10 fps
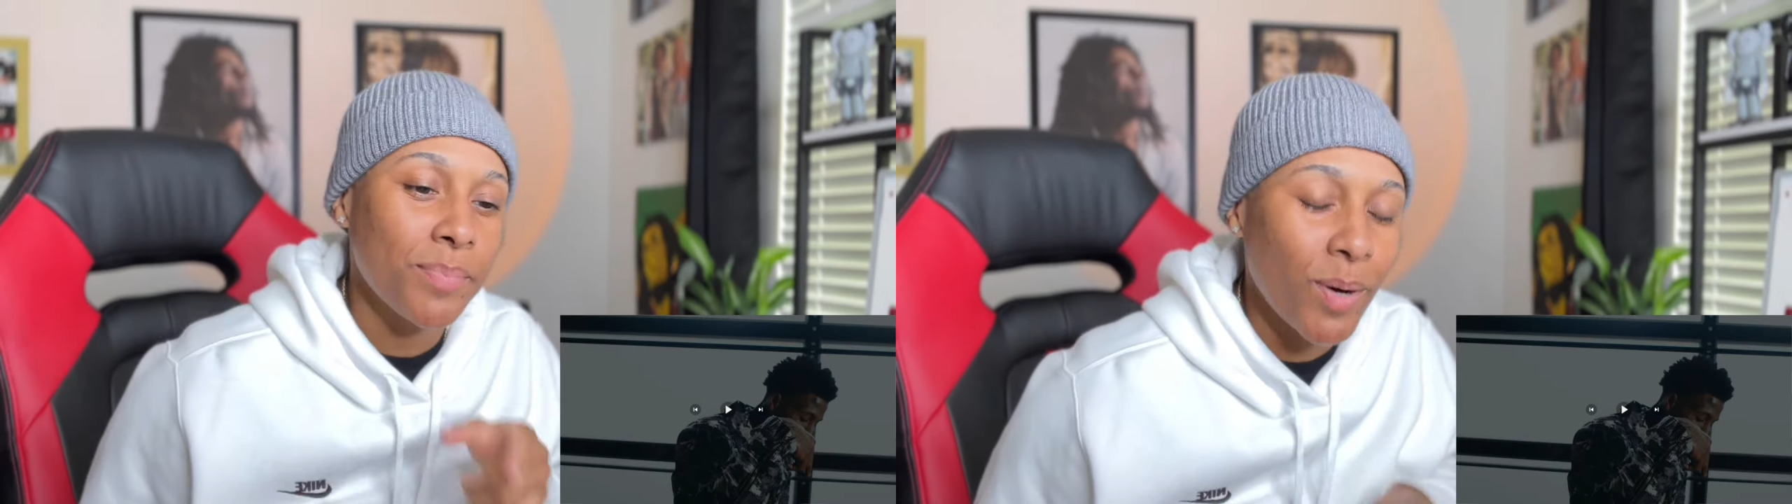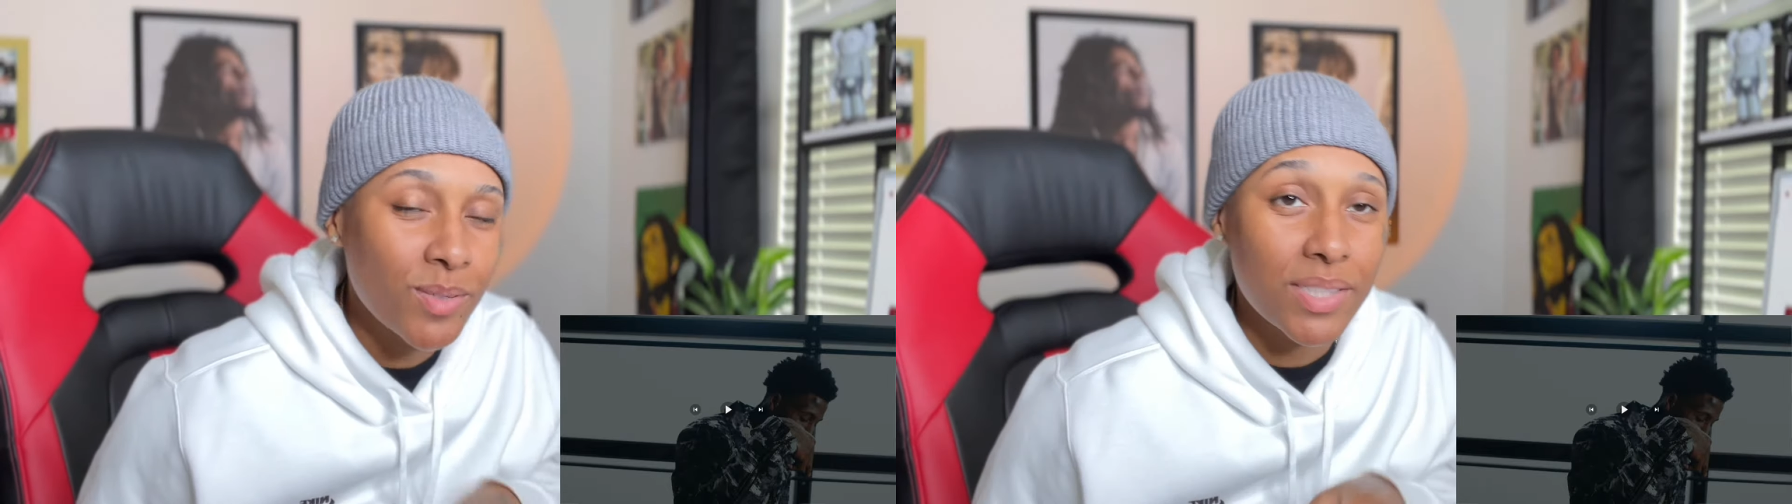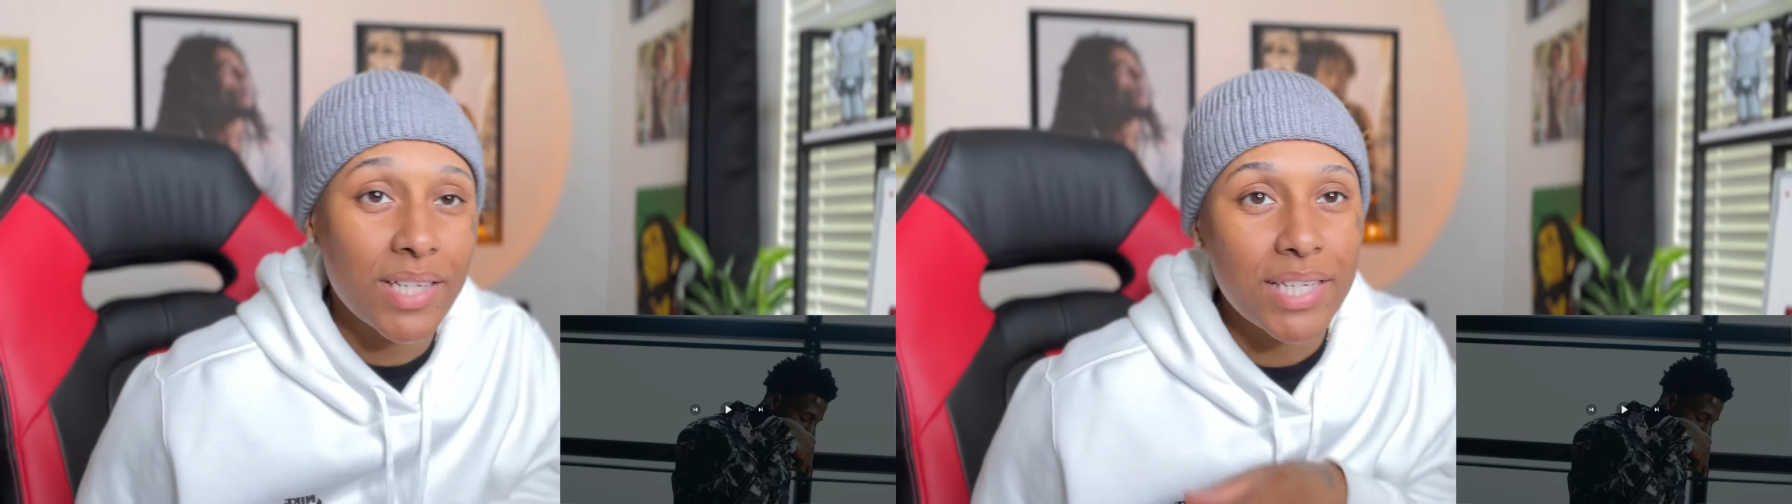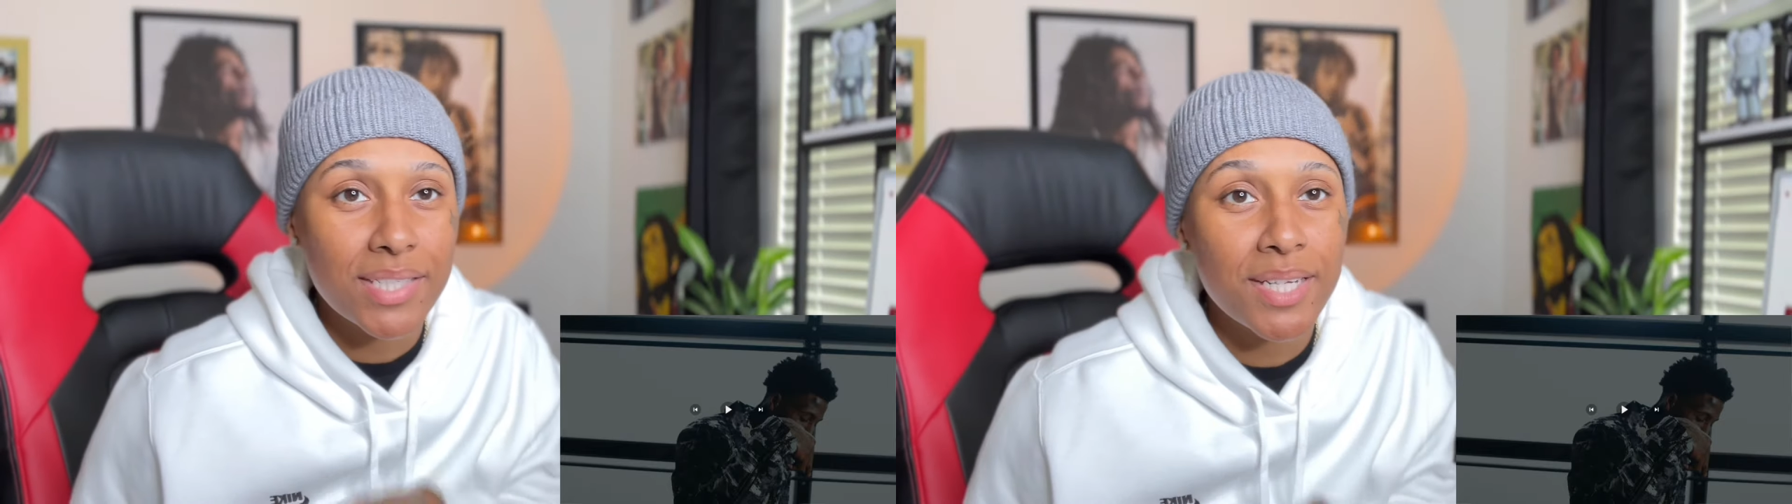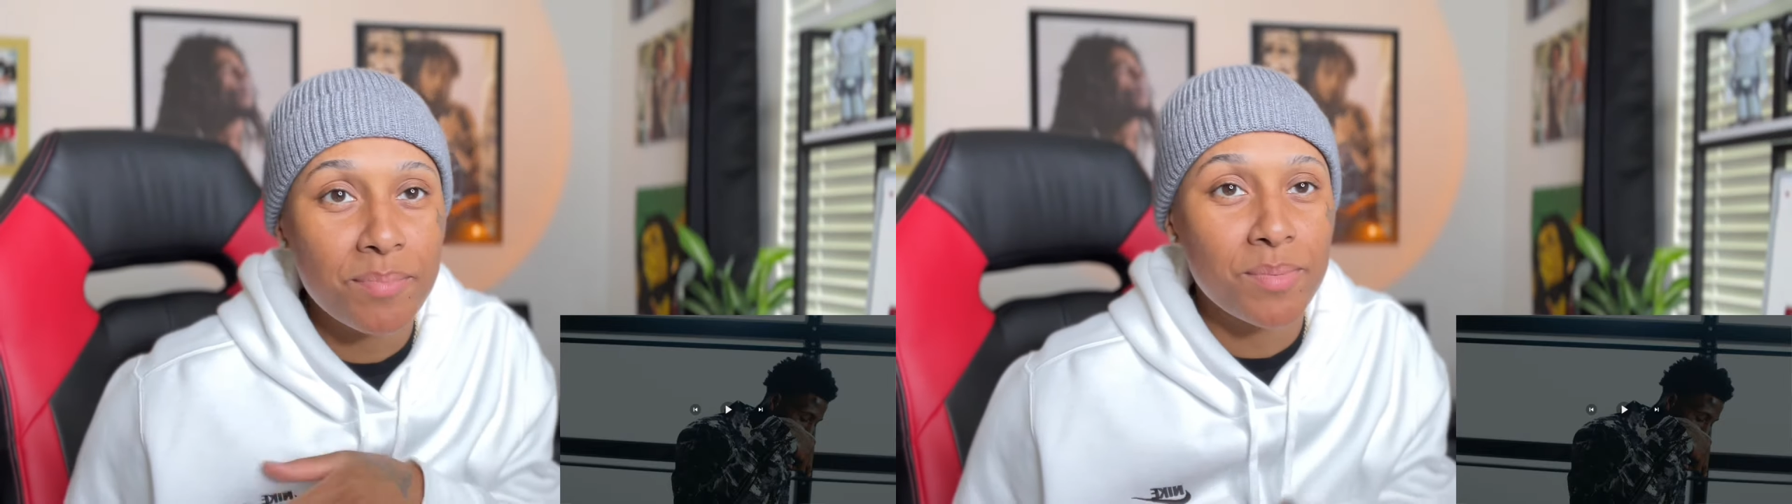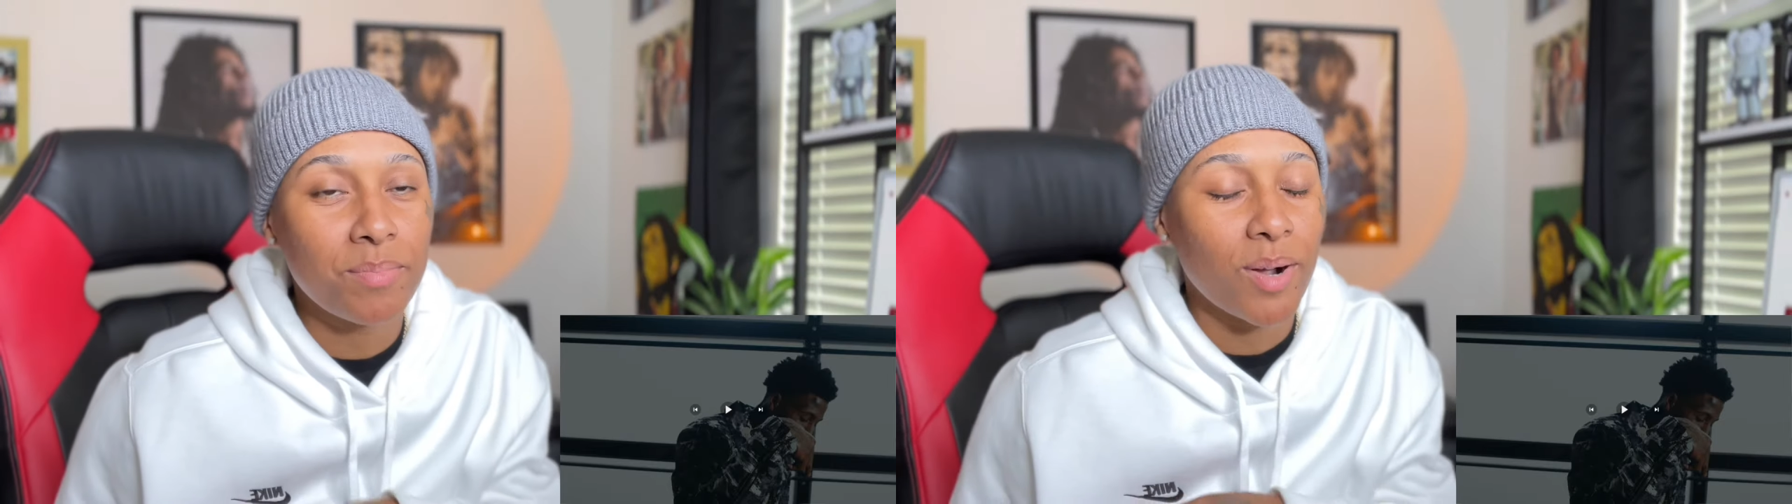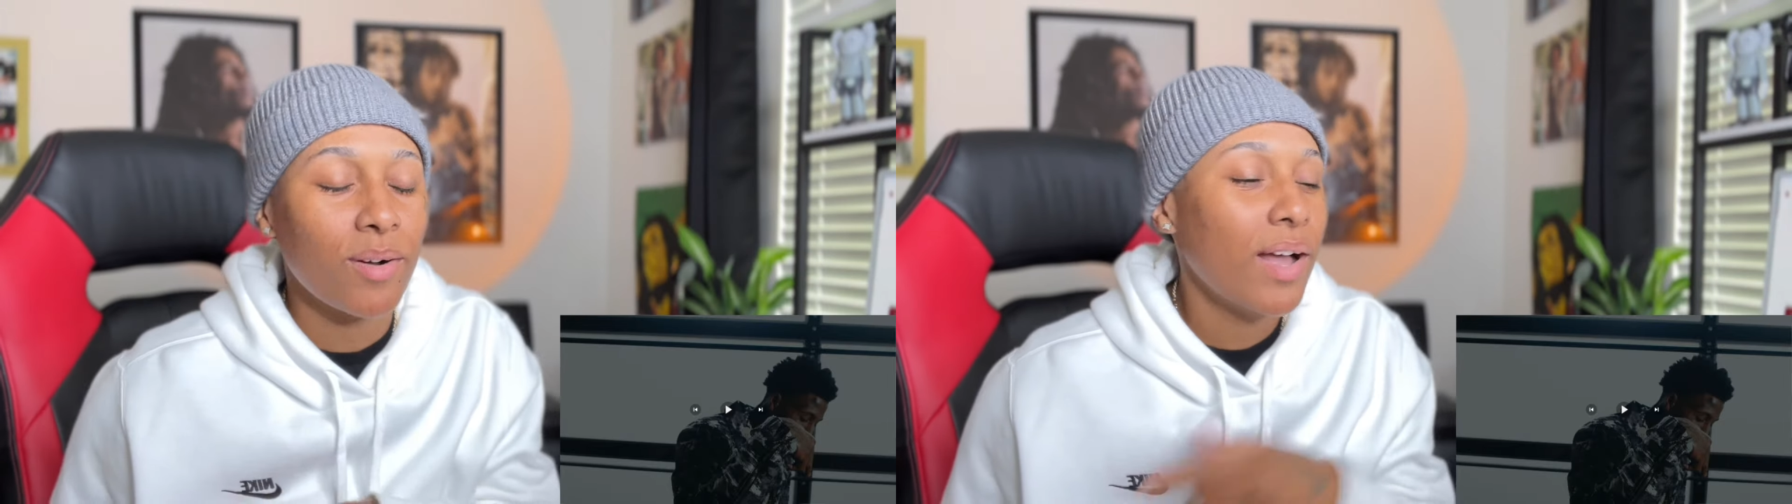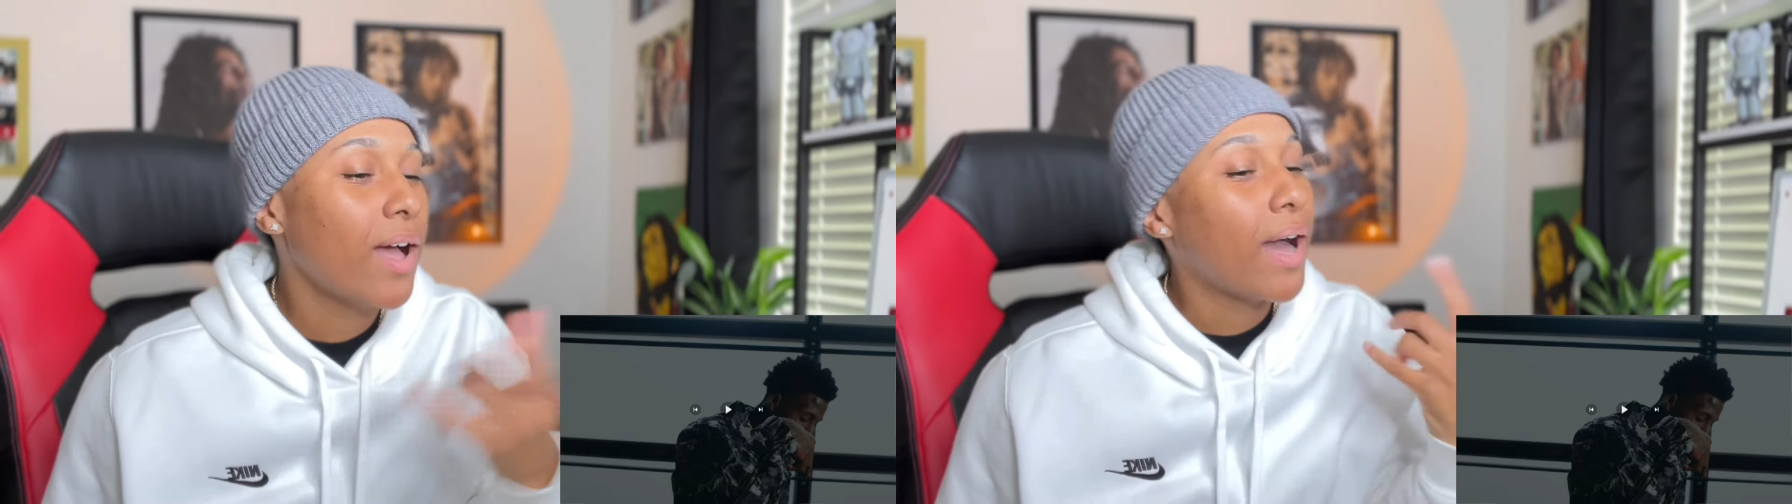posted that snippet, bro.